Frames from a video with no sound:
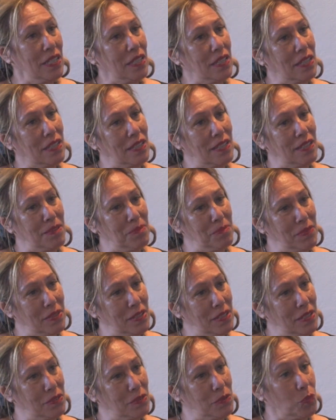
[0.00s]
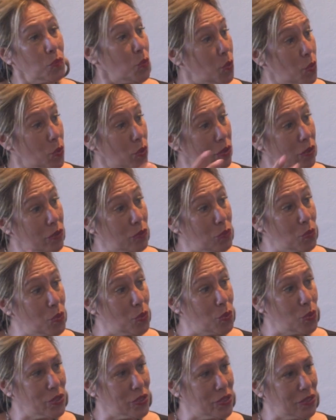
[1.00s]
There's a lot of
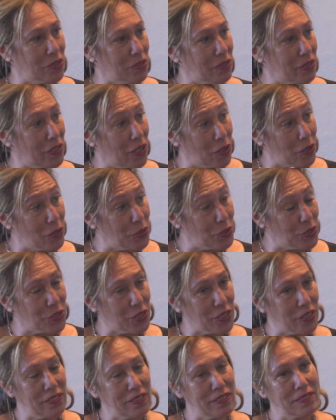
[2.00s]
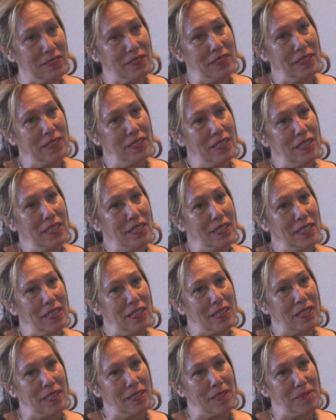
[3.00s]
water and ocean.
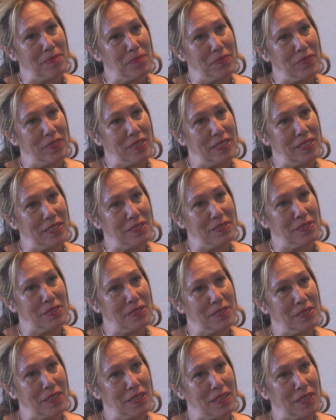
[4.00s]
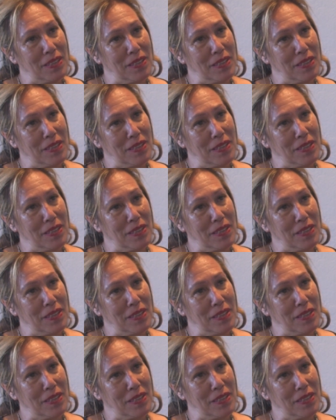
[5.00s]
There's